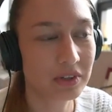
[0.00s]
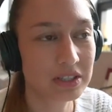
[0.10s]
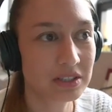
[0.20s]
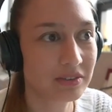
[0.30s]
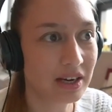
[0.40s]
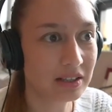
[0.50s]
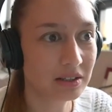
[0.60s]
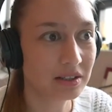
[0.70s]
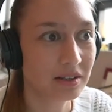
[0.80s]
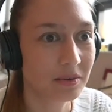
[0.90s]

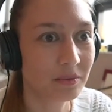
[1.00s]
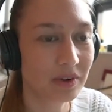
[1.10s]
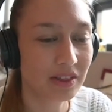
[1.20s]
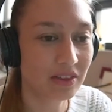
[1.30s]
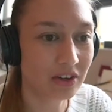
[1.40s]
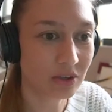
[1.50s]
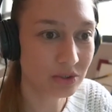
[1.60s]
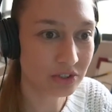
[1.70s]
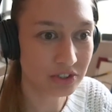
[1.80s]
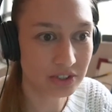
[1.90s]
interact with their
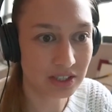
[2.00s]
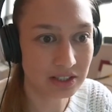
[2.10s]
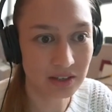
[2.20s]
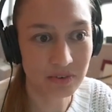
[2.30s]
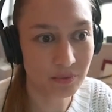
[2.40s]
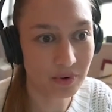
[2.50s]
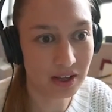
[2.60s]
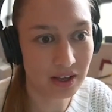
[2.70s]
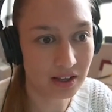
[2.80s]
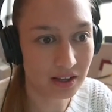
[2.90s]
users in a different
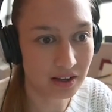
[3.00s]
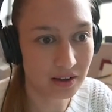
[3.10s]
way